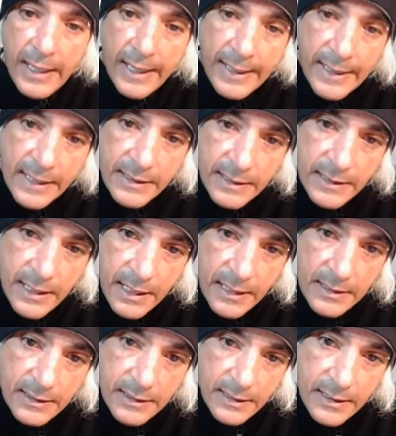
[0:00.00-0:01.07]
And as it
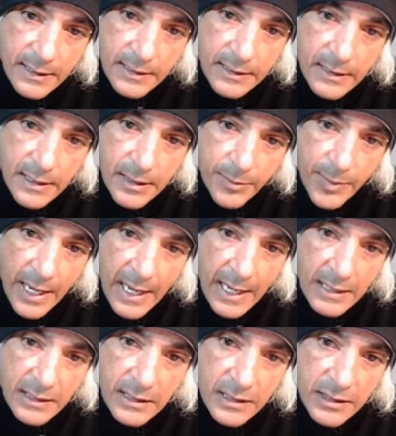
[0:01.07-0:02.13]
does, it's going to
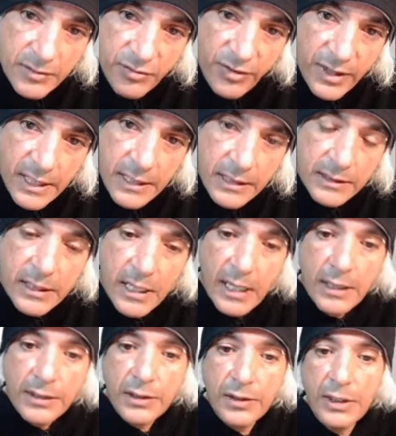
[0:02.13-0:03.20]
pass his Venus.
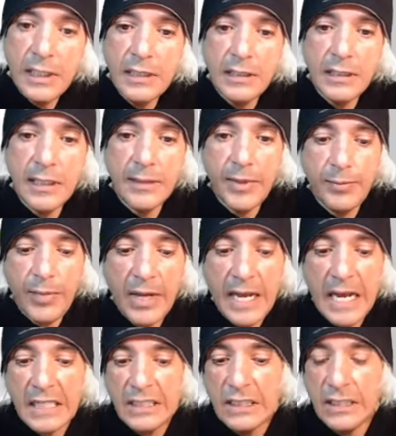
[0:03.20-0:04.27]
So he's going to be
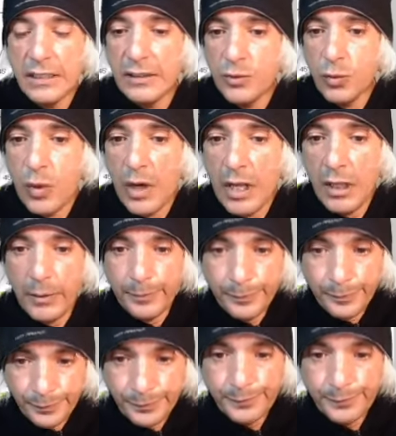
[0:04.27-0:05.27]
past it as well.